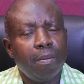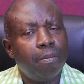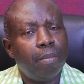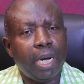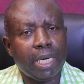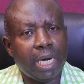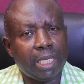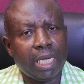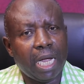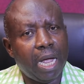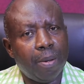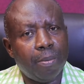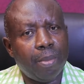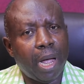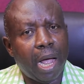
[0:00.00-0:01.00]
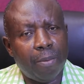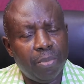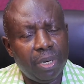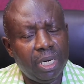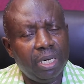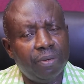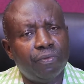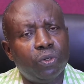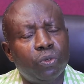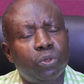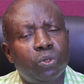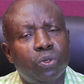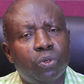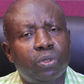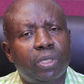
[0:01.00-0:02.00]
By that time, I believe you
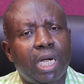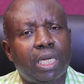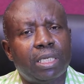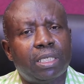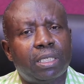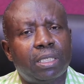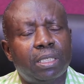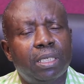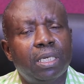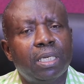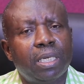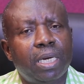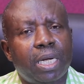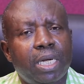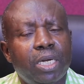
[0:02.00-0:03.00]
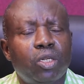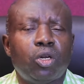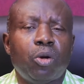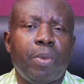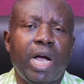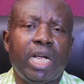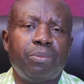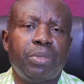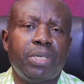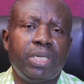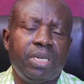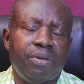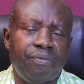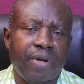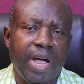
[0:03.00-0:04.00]
know that the kingdom has been
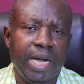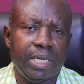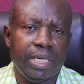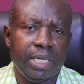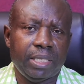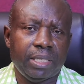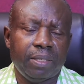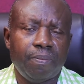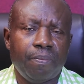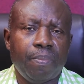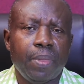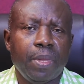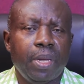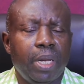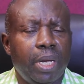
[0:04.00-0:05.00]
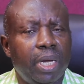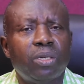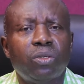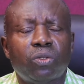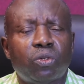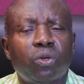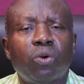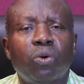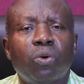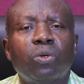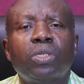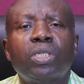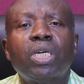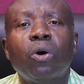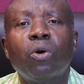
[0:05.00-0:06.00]
divided. And so
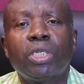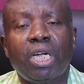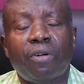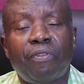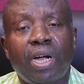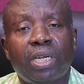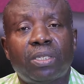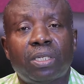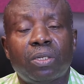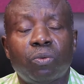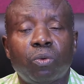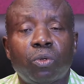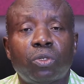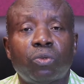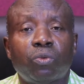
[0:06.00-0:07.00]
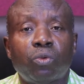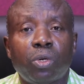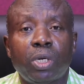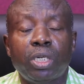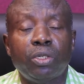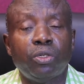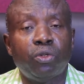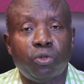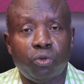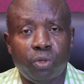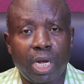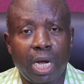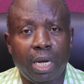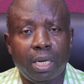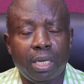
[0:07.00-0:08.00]
Jehoshaphat was ruling
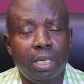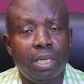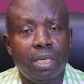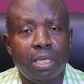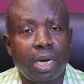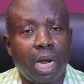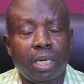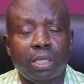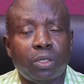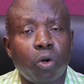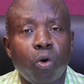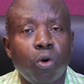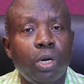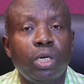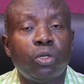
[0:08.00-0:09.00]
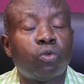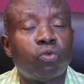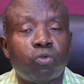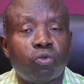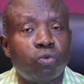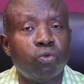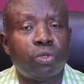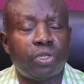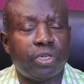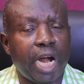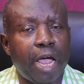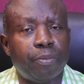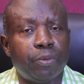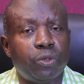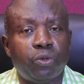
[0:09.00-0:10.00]
Judah. That is only two
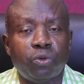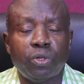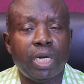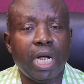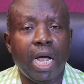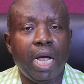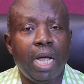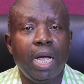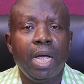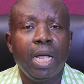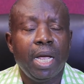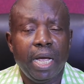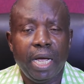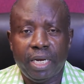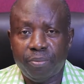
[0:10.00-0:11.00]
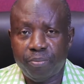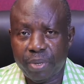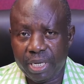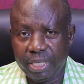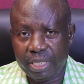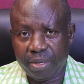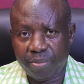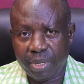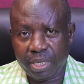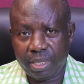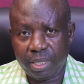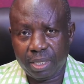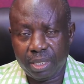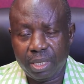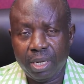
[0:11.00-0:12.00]
tribes, Judah and Benjamin.
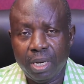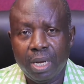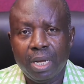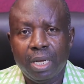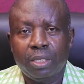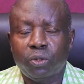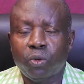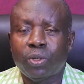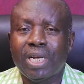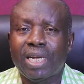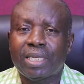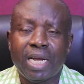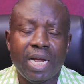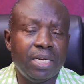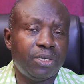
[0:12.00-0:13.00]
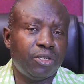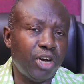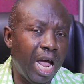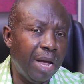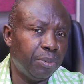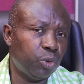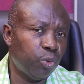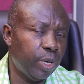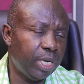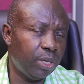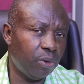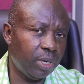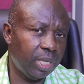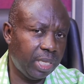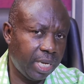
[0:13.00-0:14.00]
So the 10 tribes were
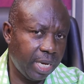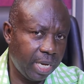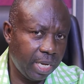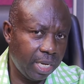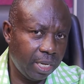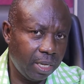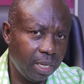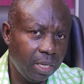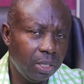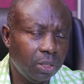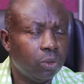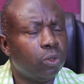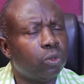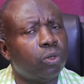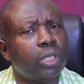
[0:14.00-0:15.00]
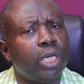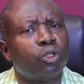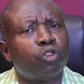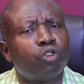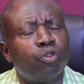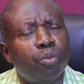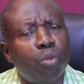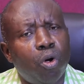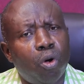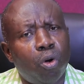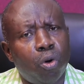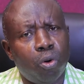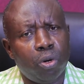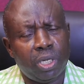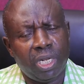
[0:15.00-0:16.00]
not there. It was a
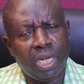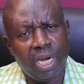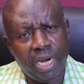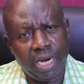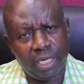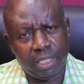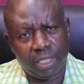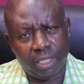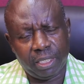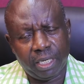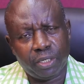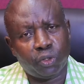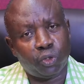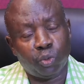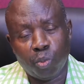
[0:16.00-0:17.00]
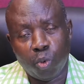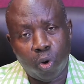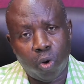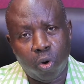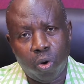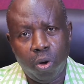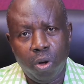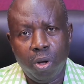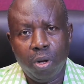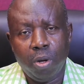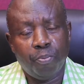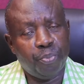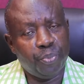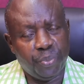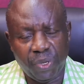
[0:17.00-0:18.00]
small nation, a small
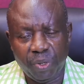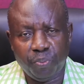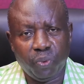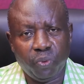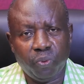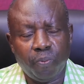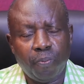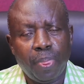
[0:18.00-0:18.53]
people.